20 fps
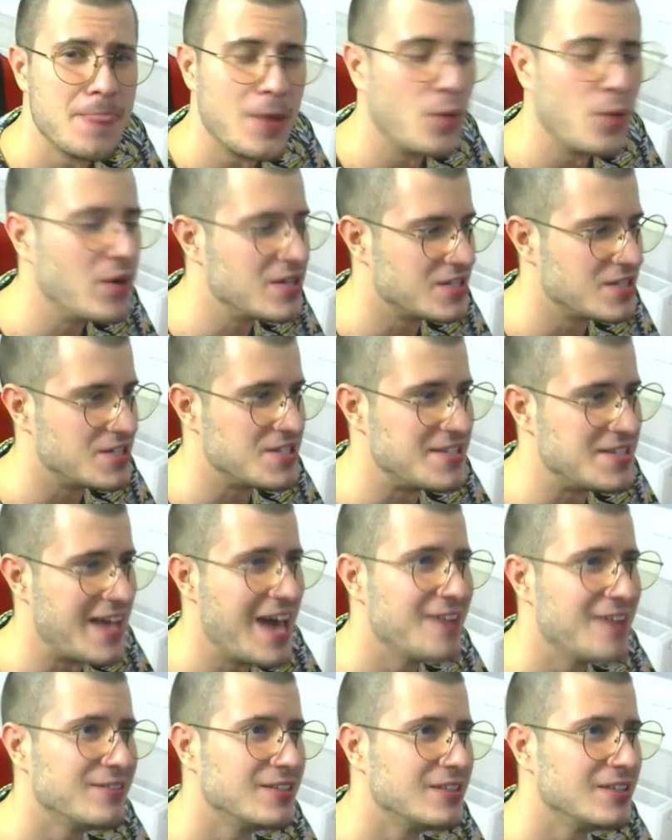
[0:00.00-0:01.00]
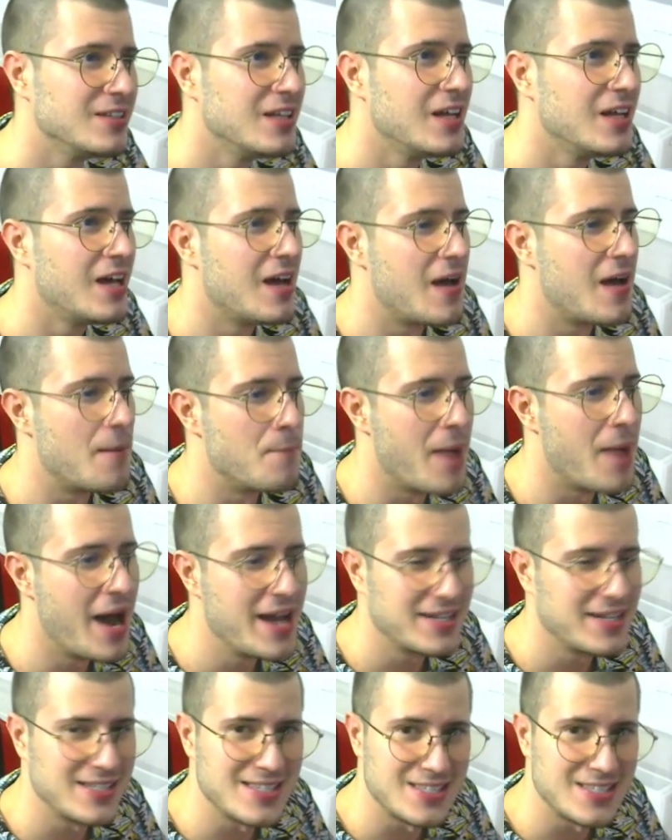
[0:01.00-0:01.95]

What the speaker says: with a devil mind